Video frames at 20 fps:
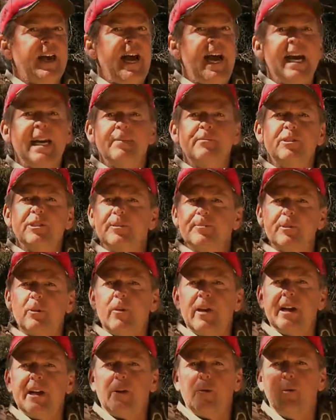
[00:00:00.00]
Adam slipped
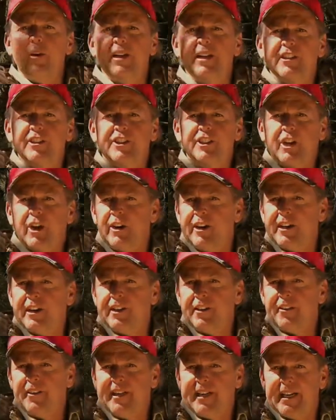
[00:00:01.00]
around a ridge, skirted
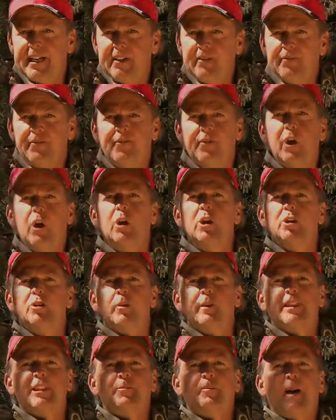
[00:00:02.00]
a thicket, froze
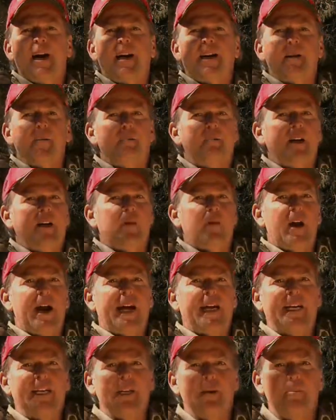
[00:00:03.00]
when he spotted a big
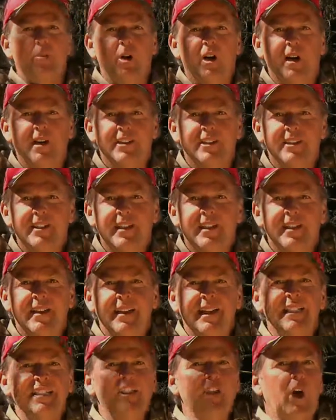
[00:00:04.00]
rack in the brush.
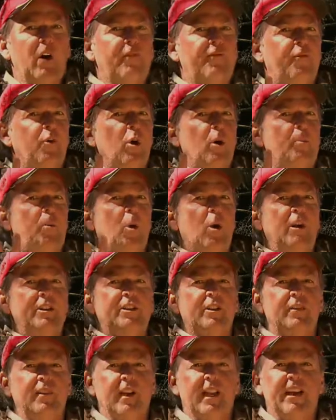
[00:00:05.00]
He saw 4
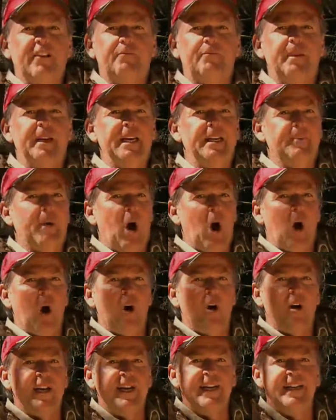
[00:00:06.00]
points on the left beam,
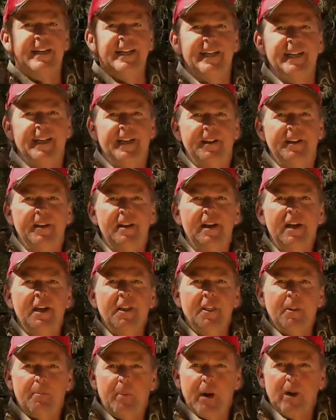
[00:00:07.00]
all he needed.
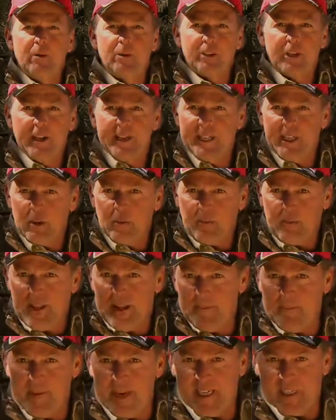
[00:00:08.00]
The buck was legal for
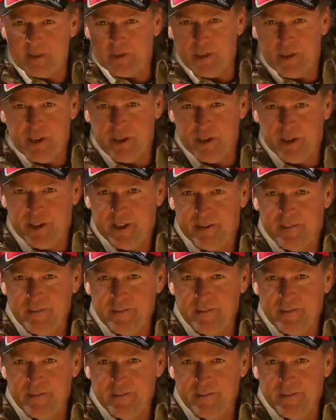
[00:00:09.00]
that man's manure.